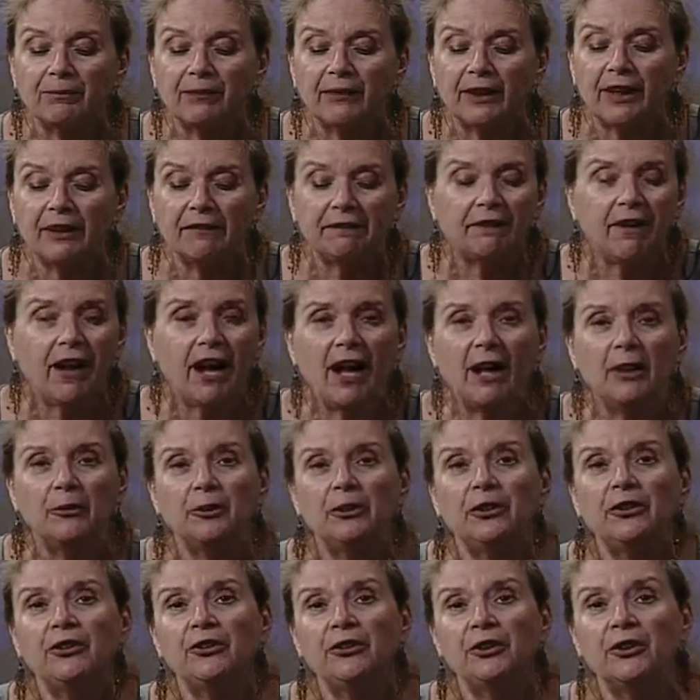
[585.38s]
If I
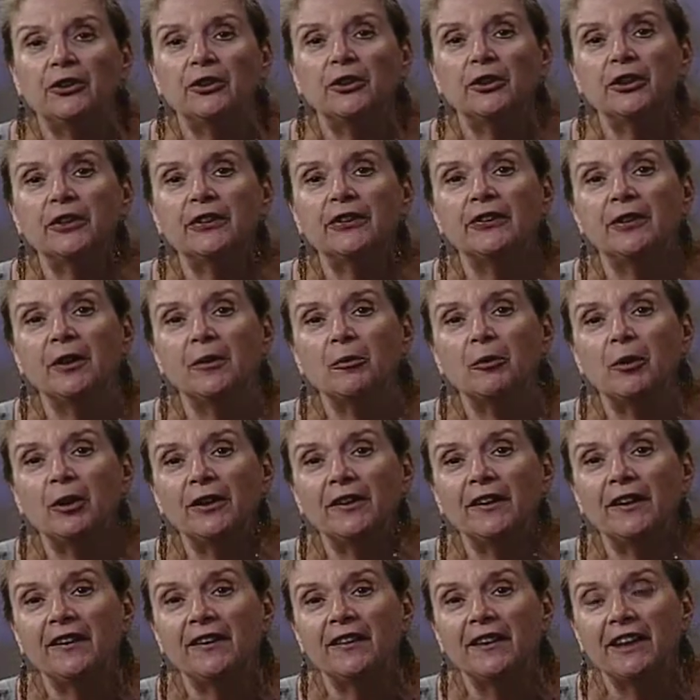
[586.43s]
was to look
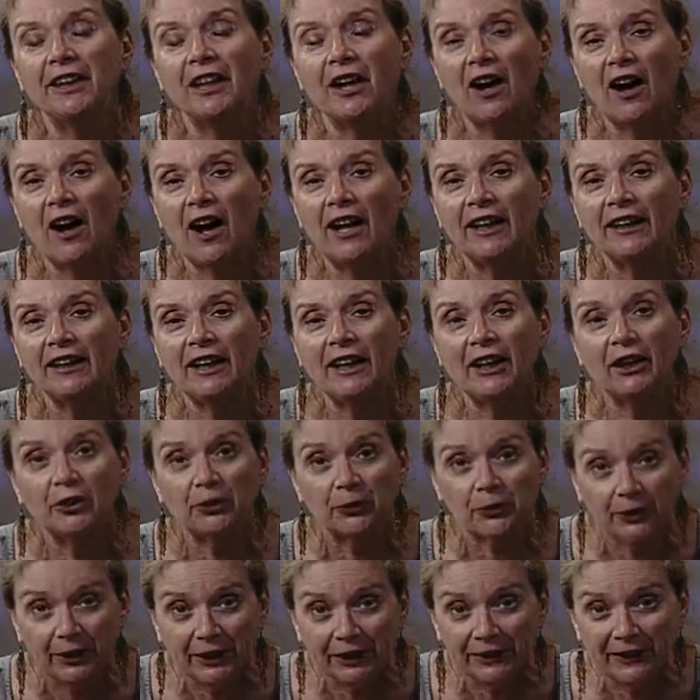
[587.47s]
someone in the eye and
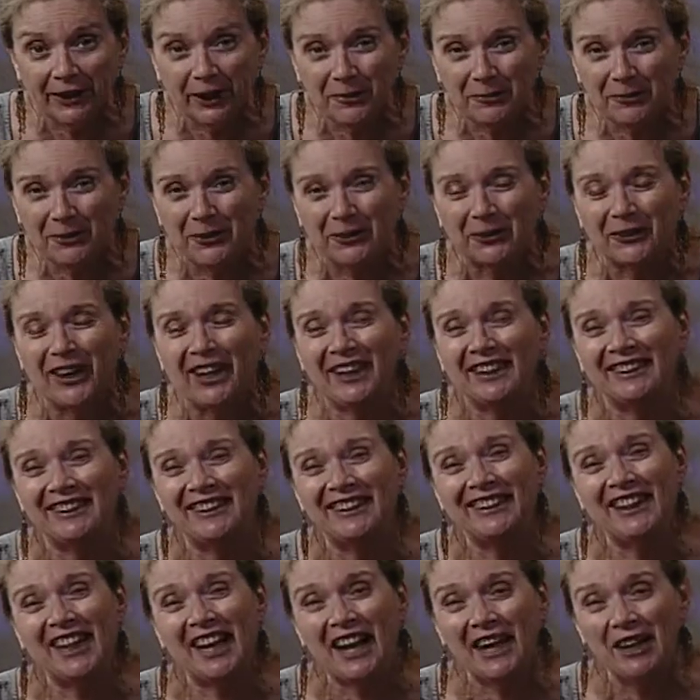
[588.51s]
greet them
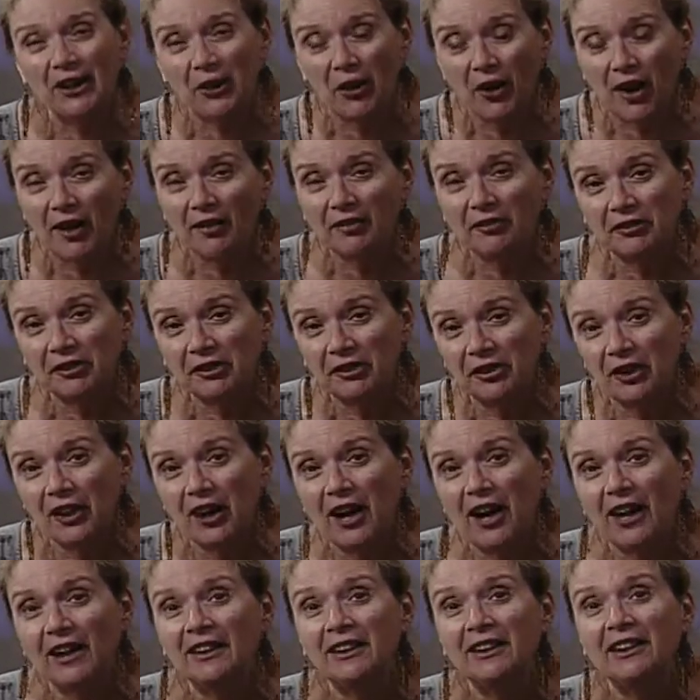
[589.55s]
directly, I often
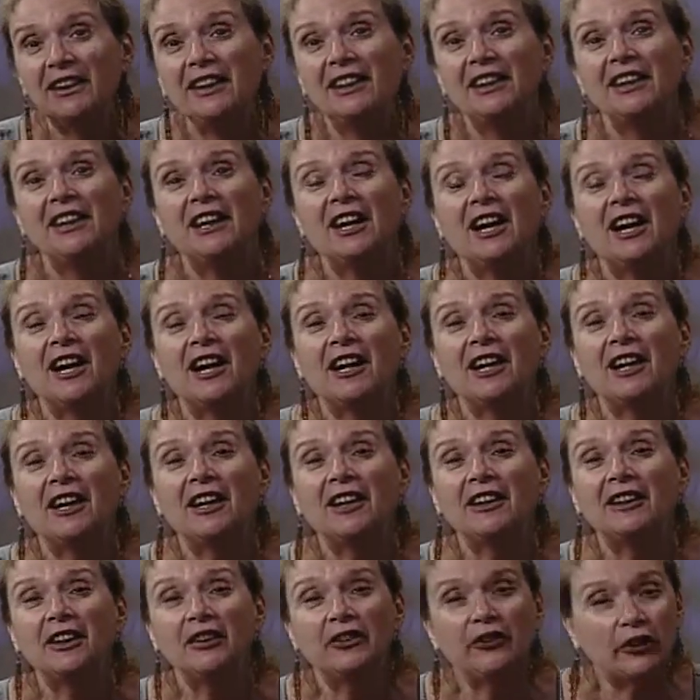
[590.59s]
got
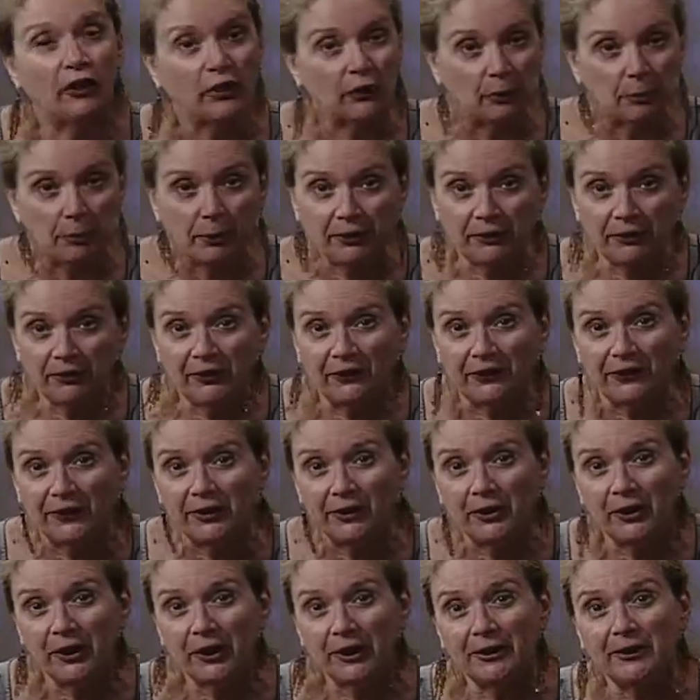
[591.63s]
suspicious
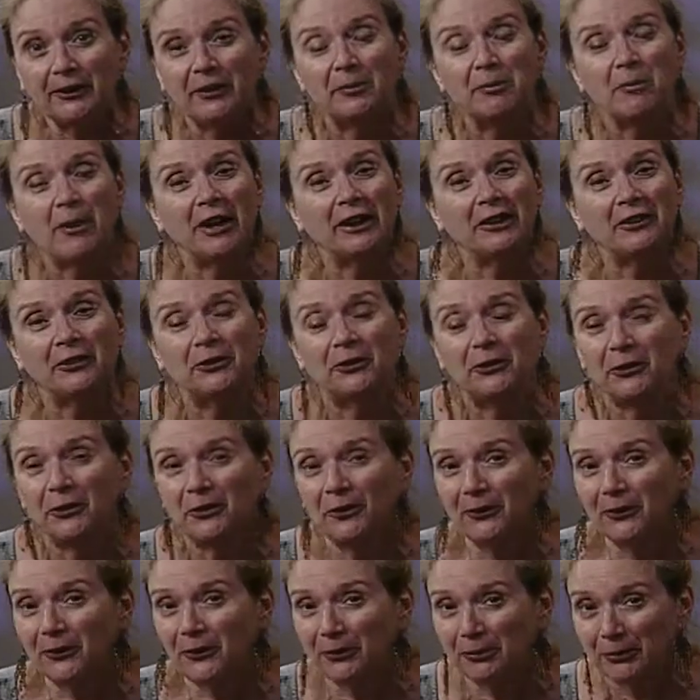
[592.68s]
looks. My
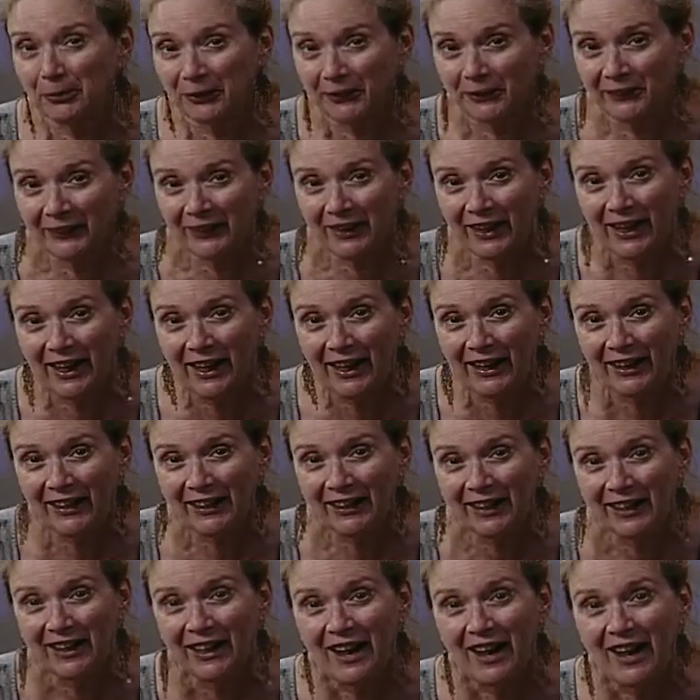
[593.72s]
students would
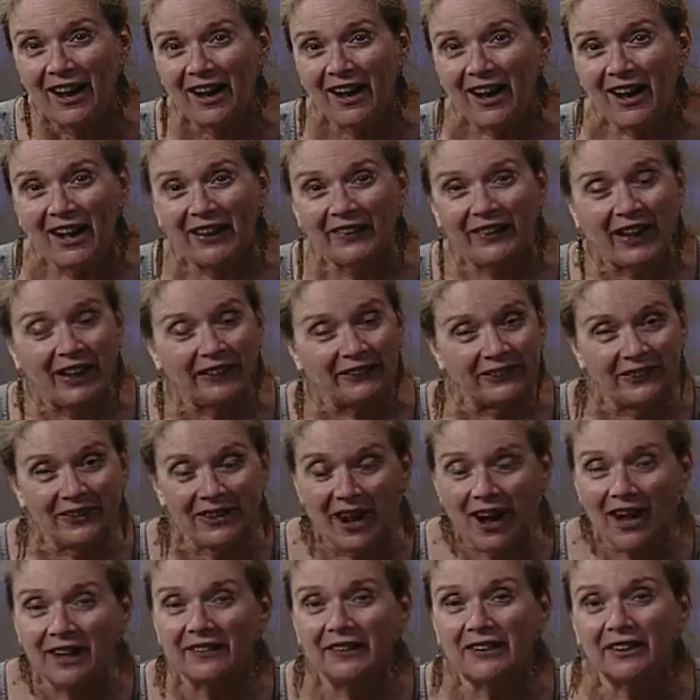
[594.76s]
say, that's
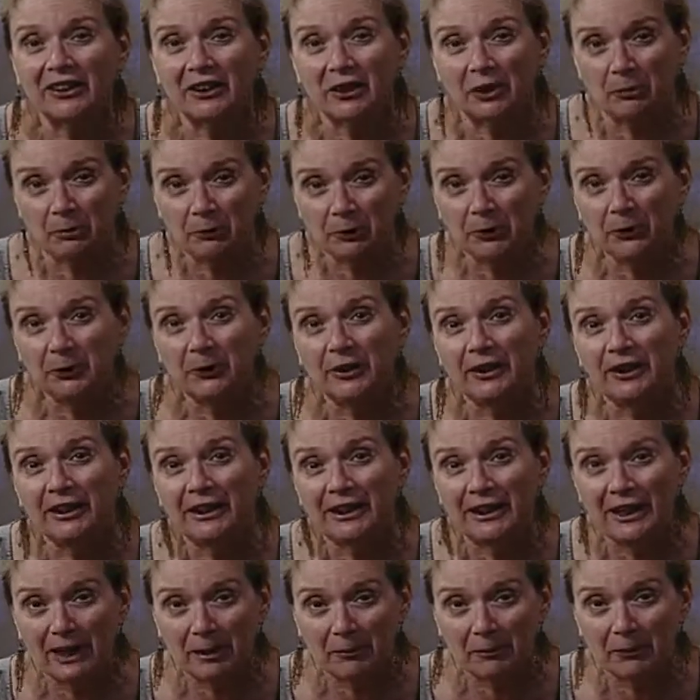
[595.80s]
not the community
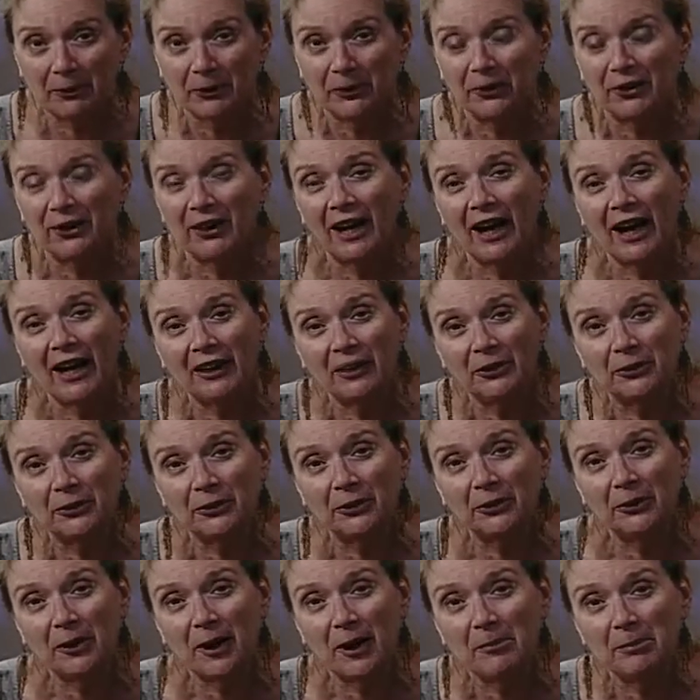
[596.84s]
neighborhood I
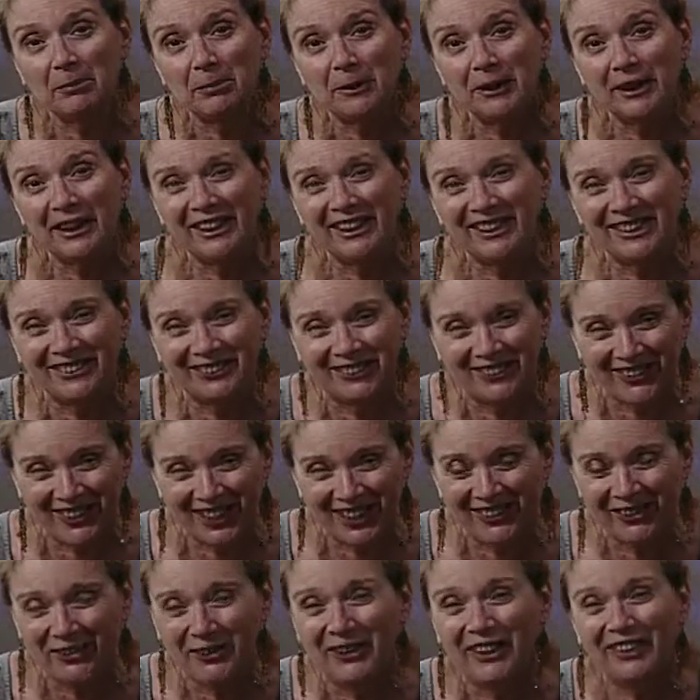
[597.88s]
grew up in.
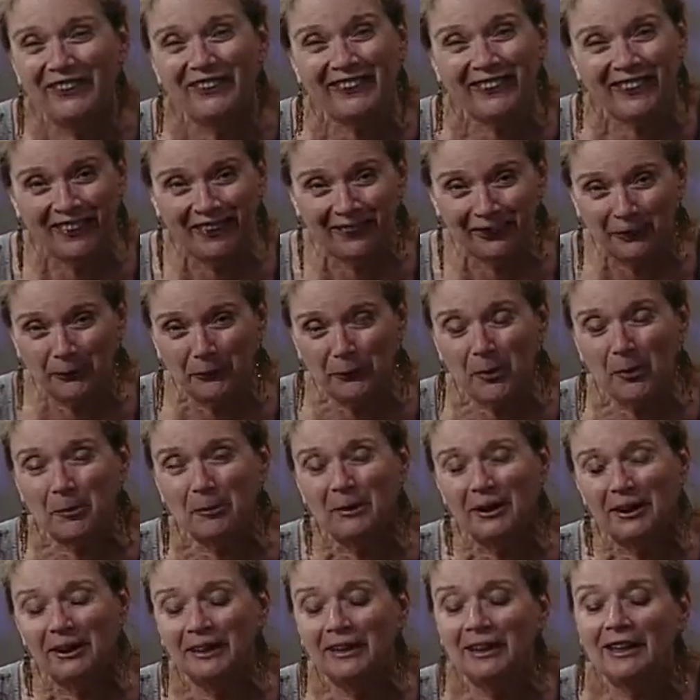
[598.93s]
Who is this
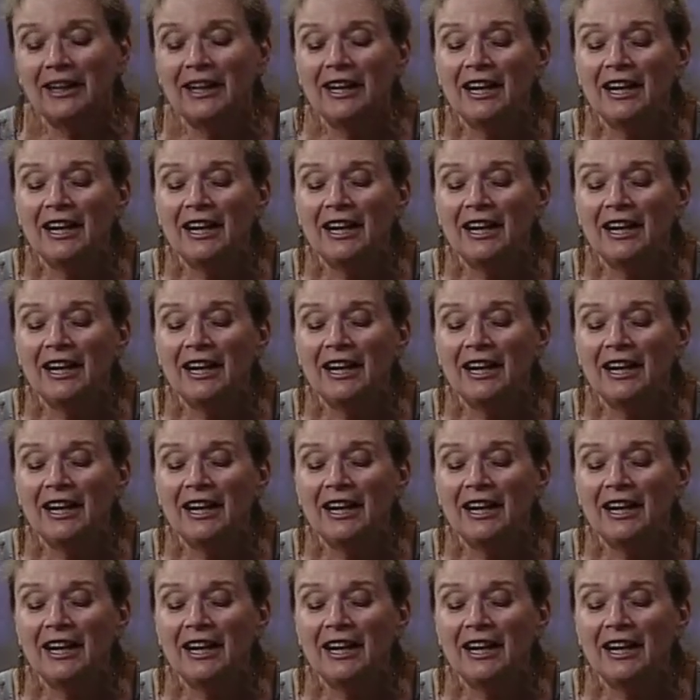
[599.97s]
woman?